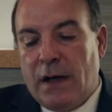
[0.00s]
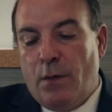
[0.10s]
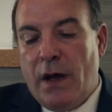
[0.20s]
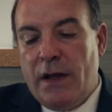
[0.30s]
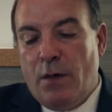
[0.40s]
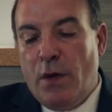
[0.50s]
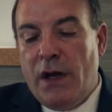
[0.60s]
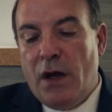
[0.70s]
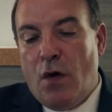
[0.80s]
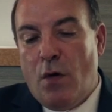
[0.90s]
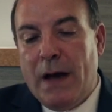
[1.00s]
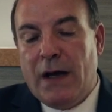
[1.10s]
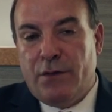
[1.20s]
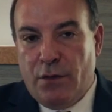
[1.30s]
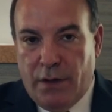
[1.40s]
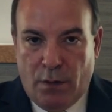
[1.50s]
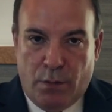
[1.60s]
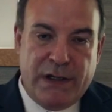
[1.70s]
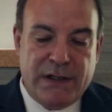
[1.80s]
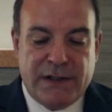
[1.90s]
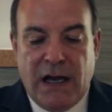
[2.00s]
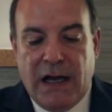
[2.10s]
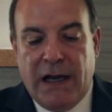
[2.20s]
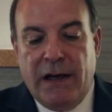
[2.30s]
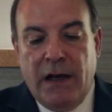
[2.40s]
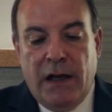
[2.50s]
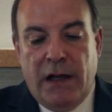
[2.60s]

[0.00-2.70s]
second way that we can go about doing a redesign